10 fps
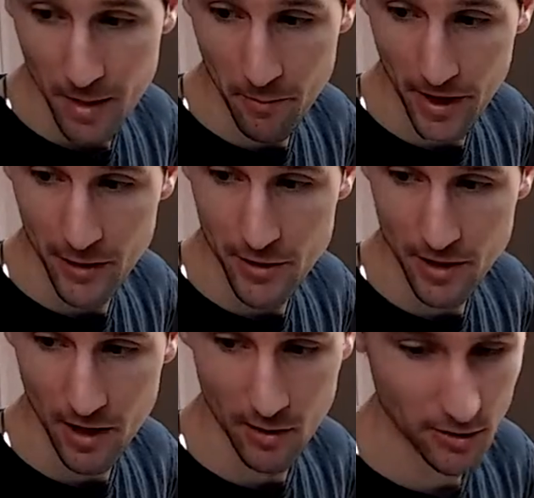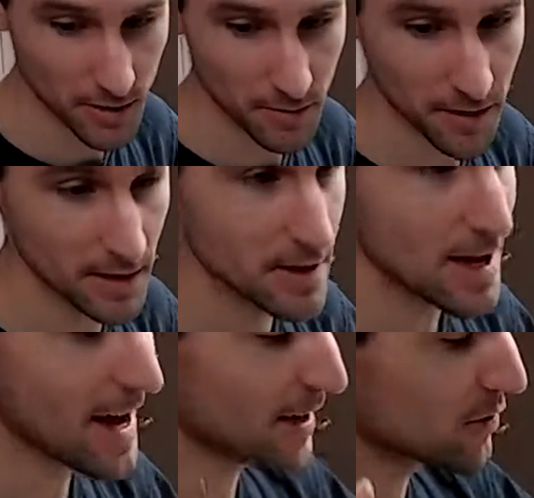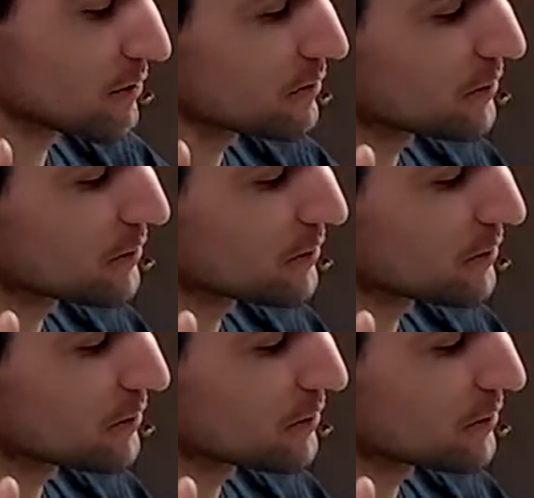miter saw or something, I could